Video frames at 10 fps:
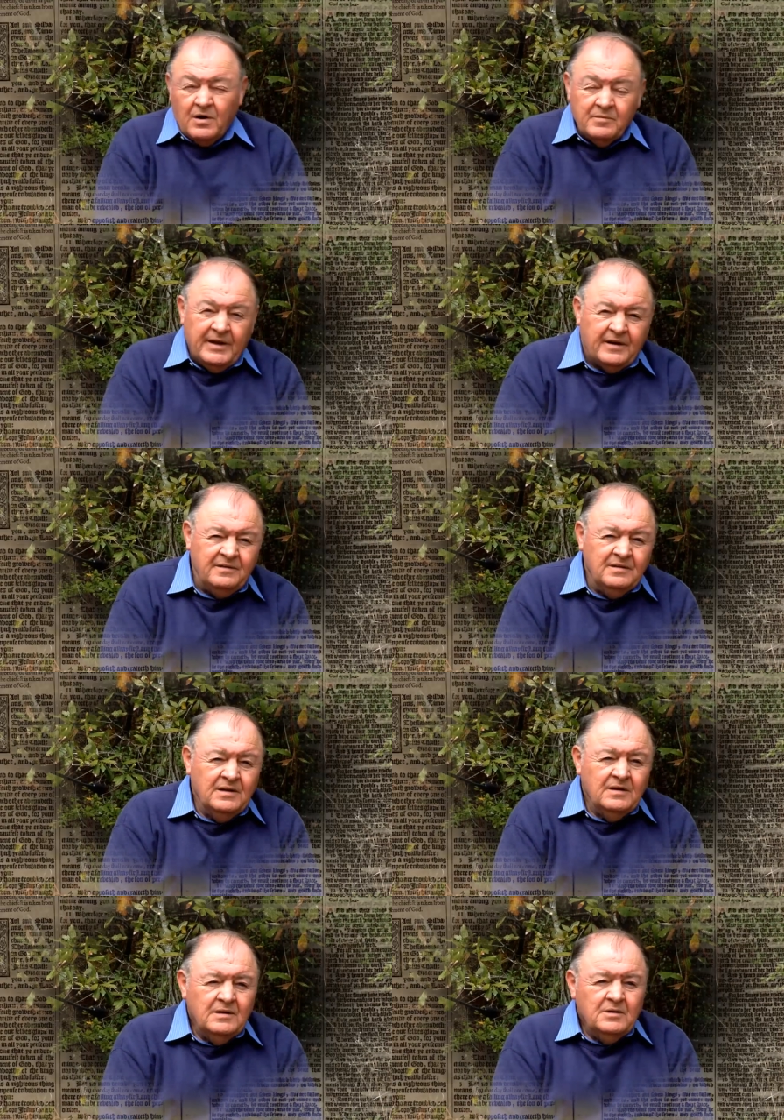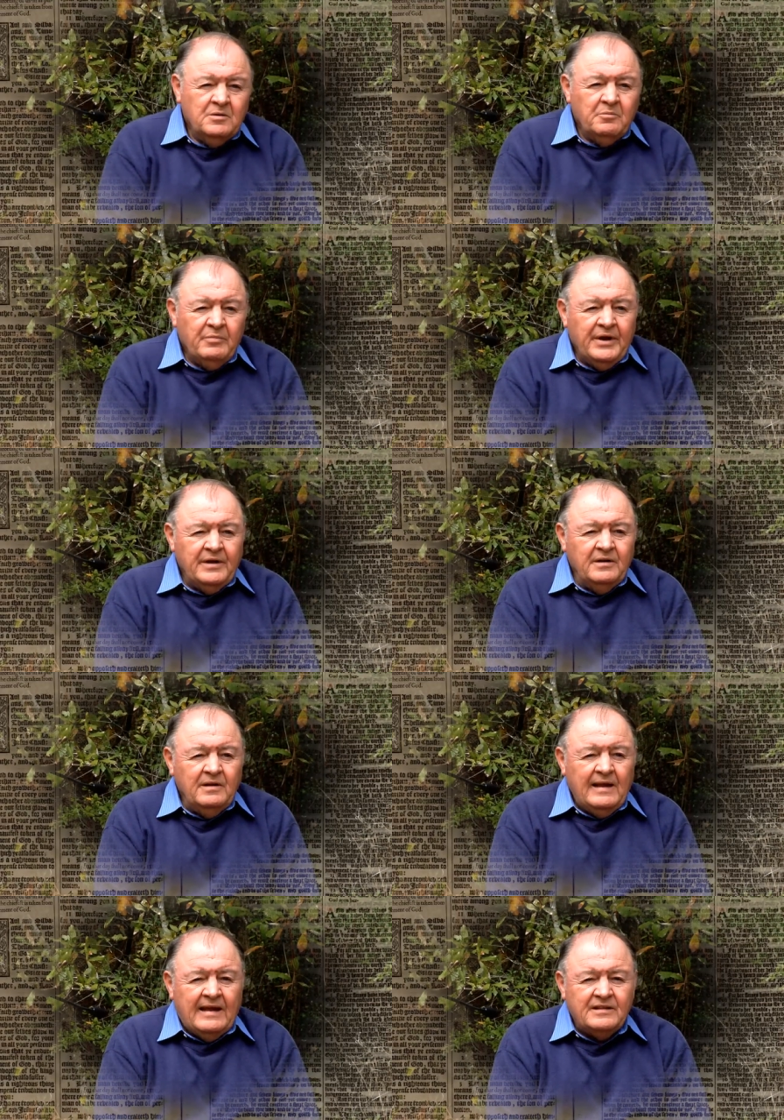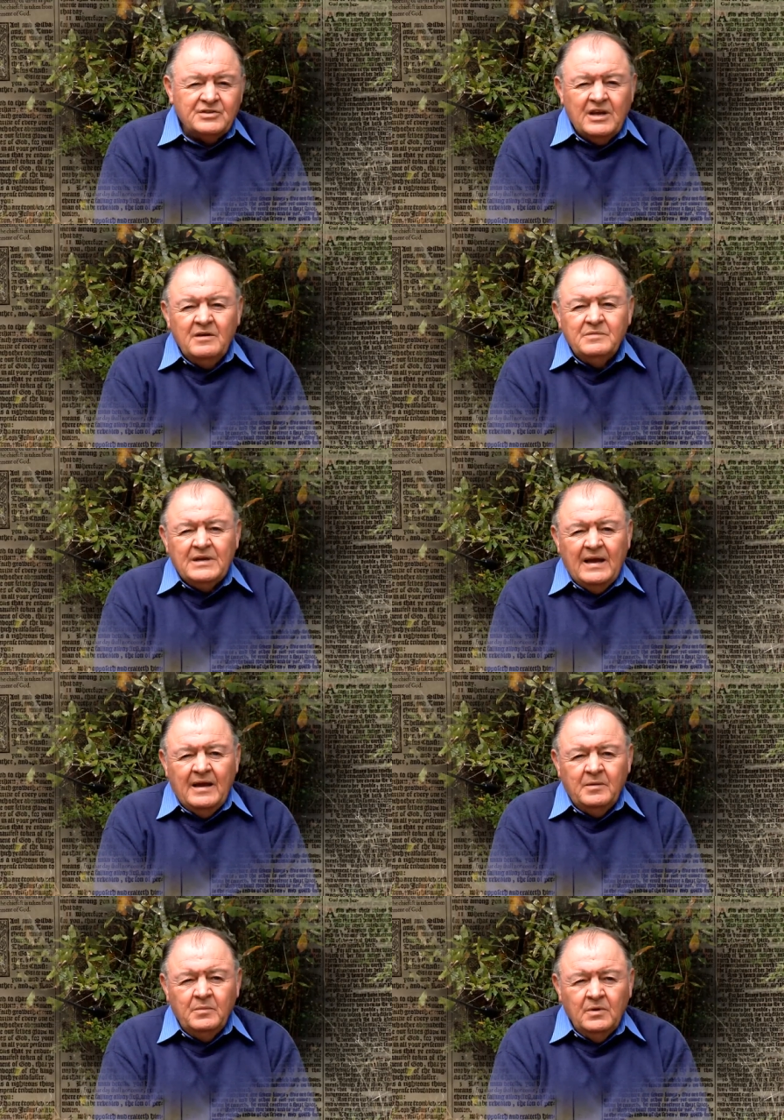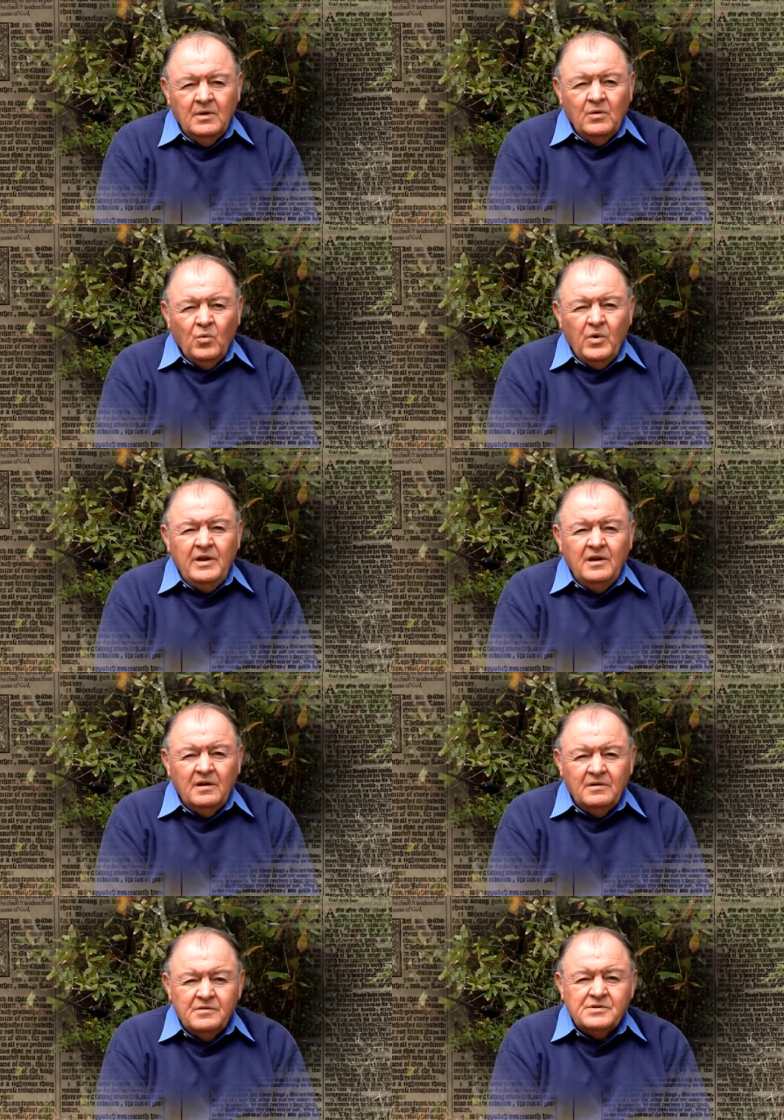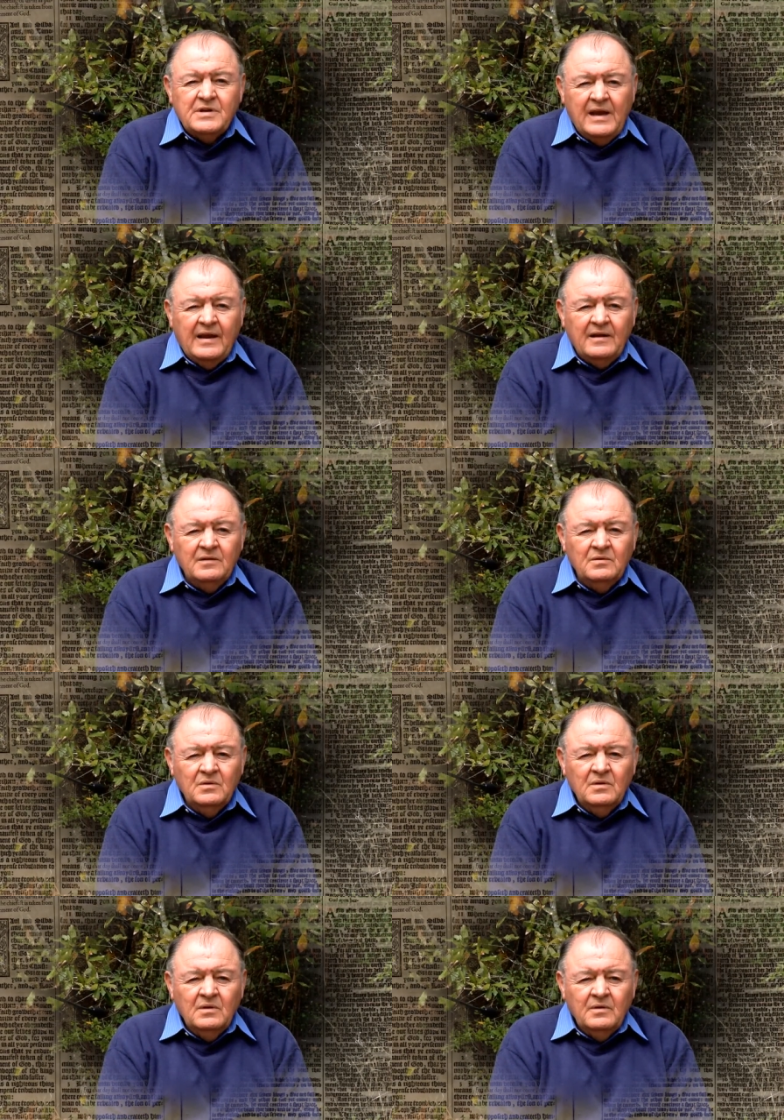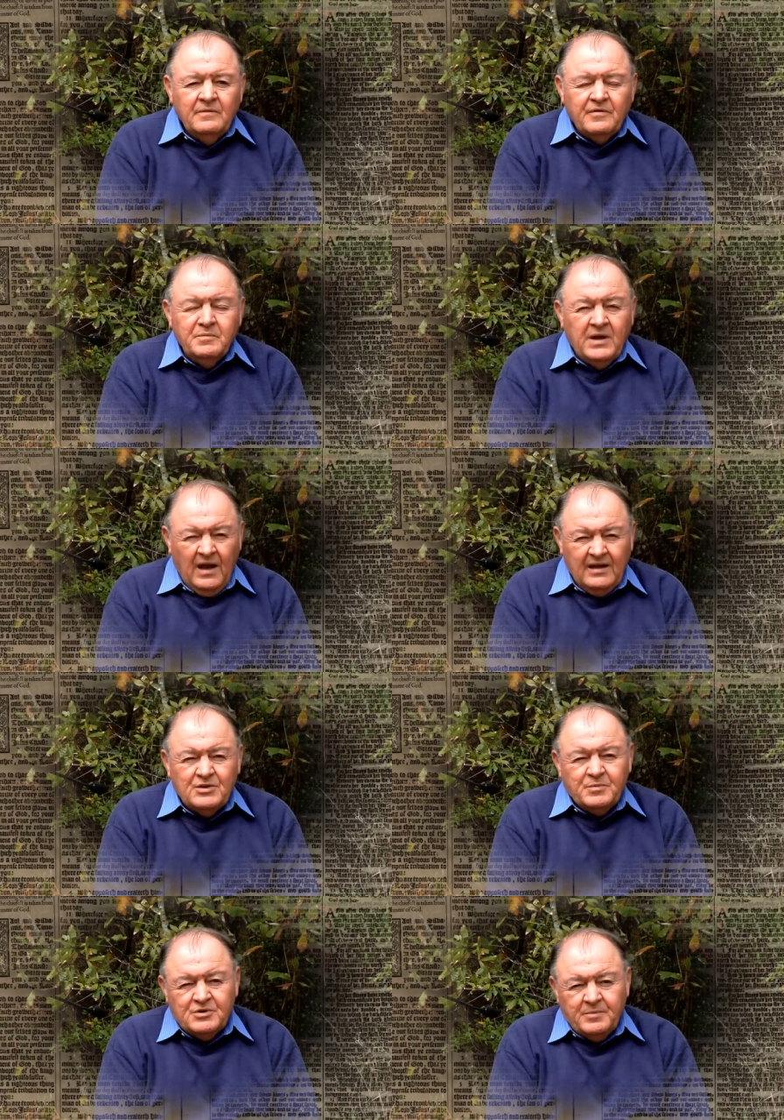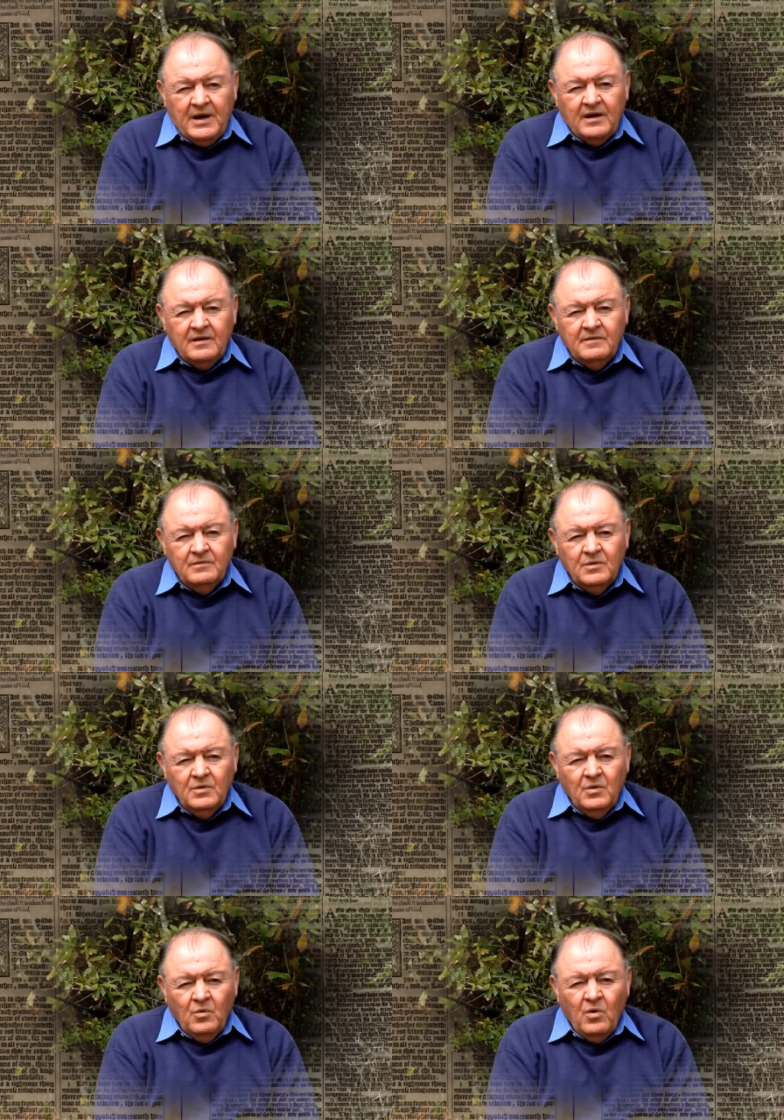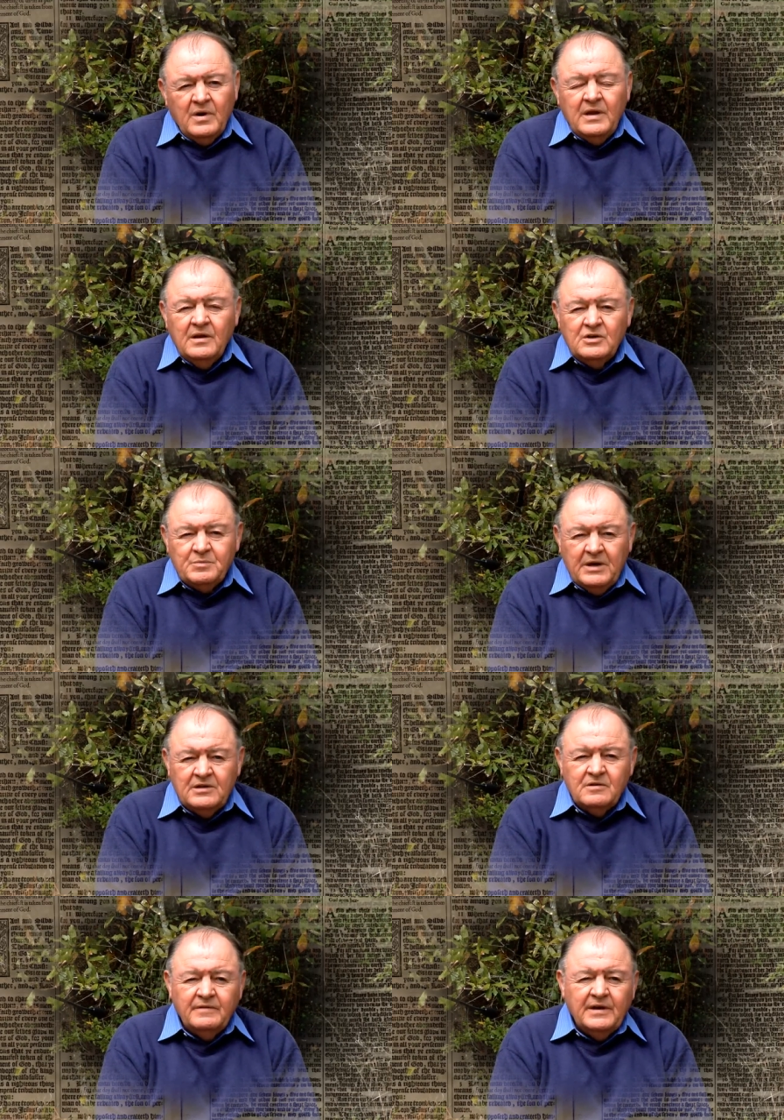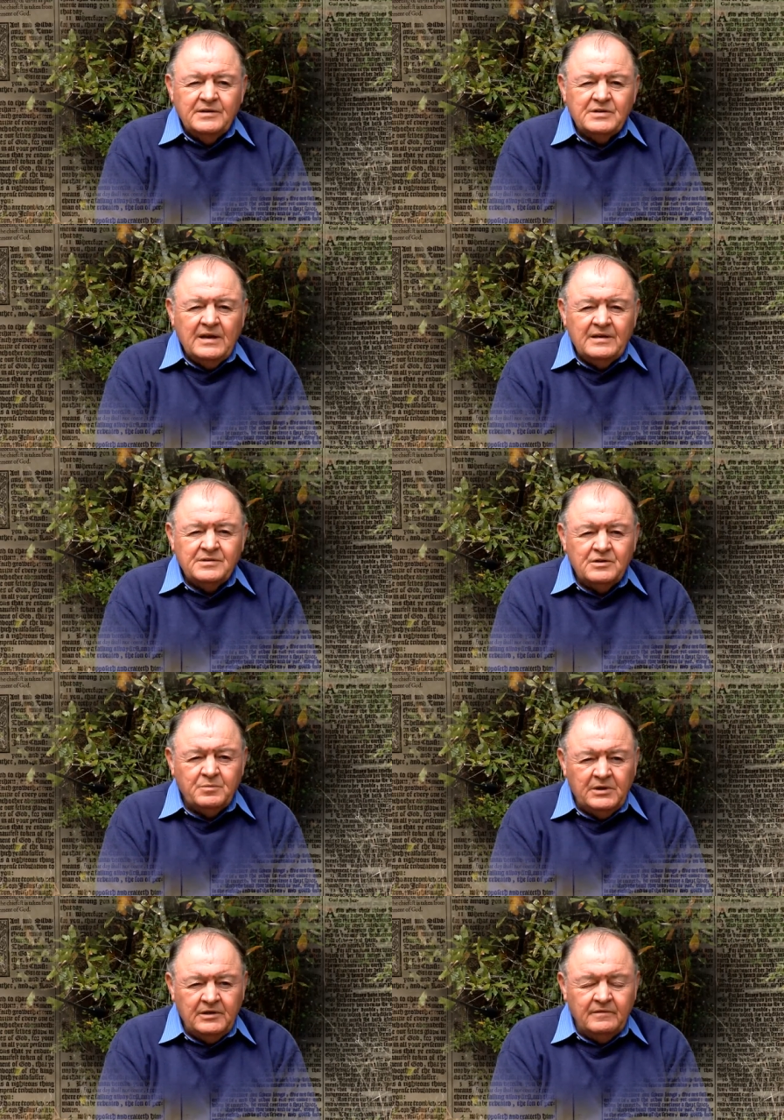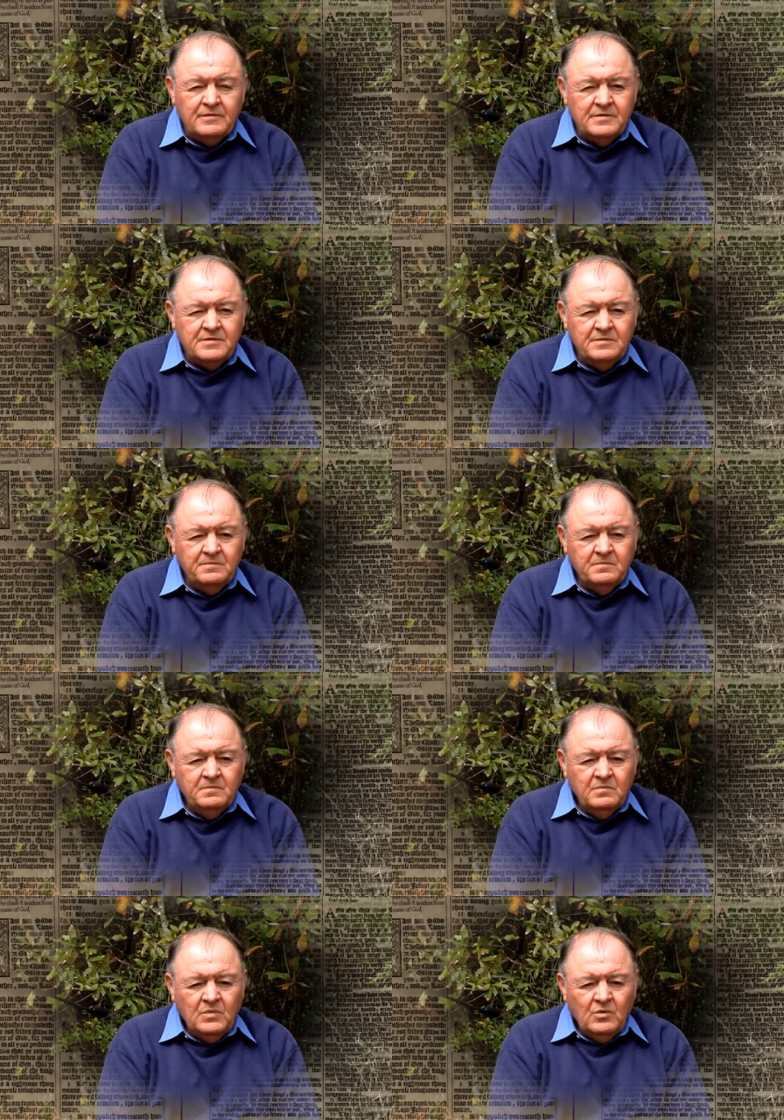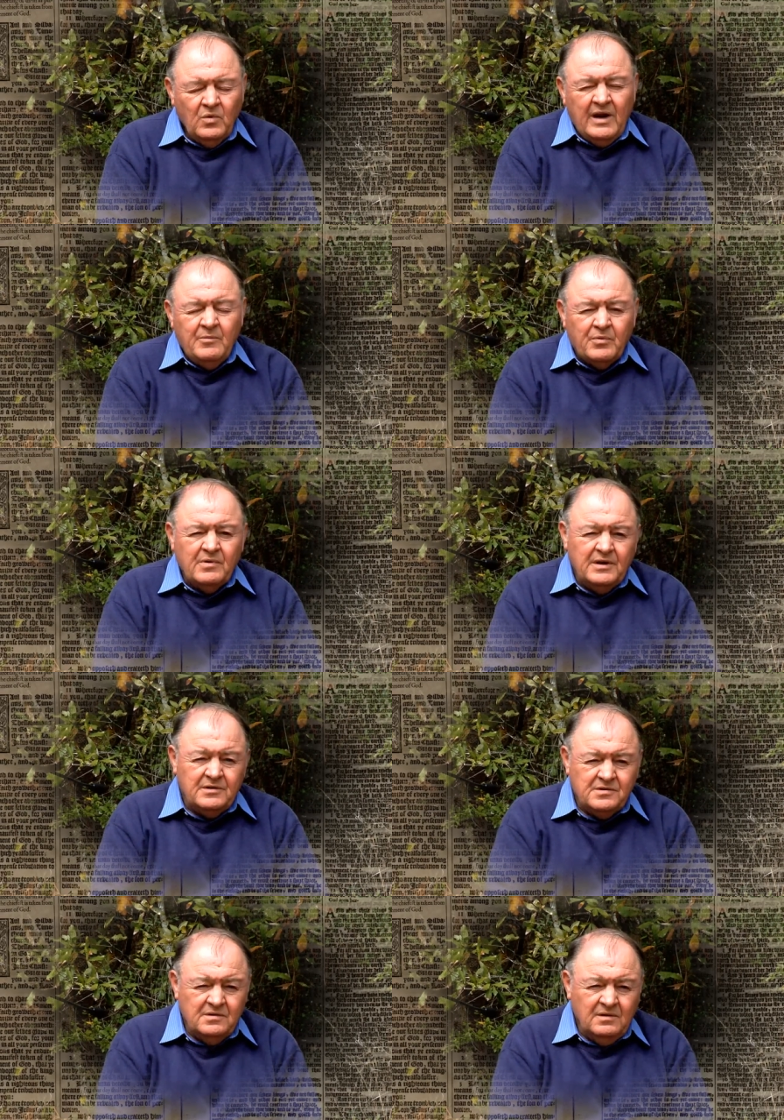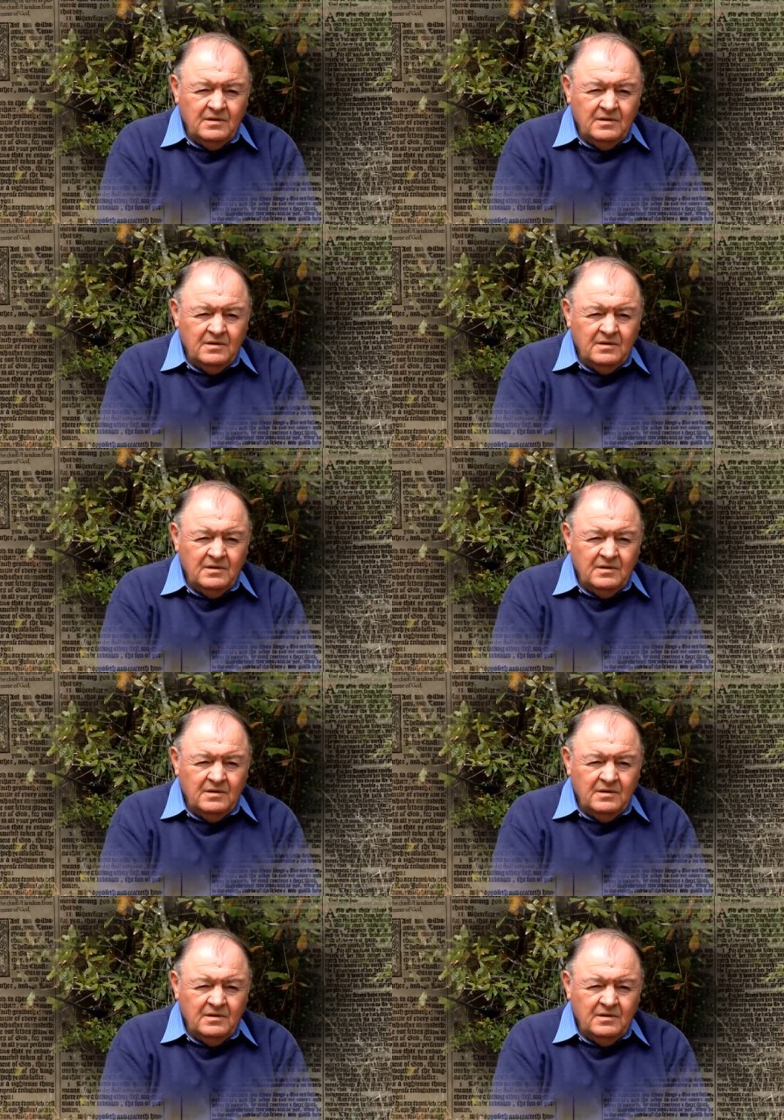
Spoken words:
are better. But at the same time, we need to understand, from God's perspective, what He expects of us as His believers. When I preach,